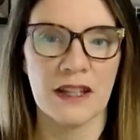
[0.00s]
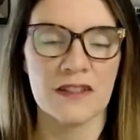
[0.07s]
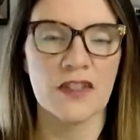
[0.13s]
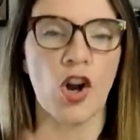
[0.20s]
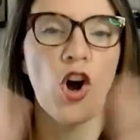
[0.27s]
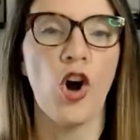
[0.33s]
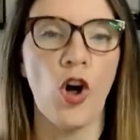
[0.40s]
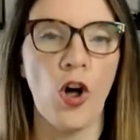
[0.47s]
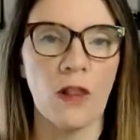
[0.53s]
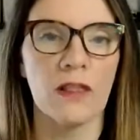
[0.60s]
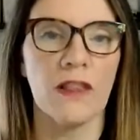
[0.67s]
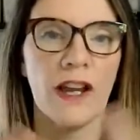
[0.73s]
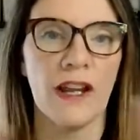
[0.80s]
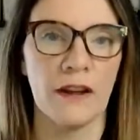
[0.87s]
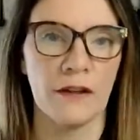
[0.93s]
It's all
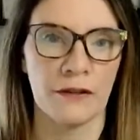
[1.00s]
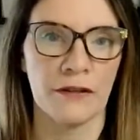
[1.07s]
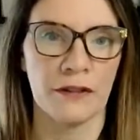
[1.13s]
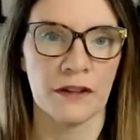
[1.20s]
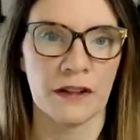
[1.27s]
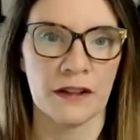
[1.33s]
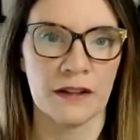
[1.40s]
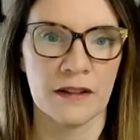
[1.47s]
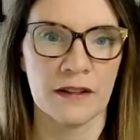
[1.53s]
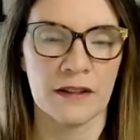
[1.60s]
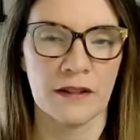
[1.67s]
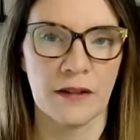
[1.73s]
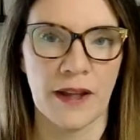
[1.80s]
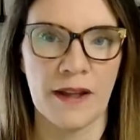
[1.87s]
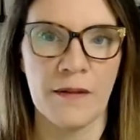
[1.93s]
life.
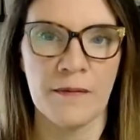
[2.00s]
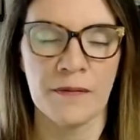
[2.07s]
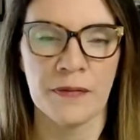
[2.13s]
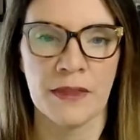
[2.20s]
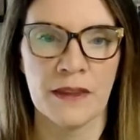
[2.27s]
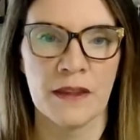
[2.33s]
Okay?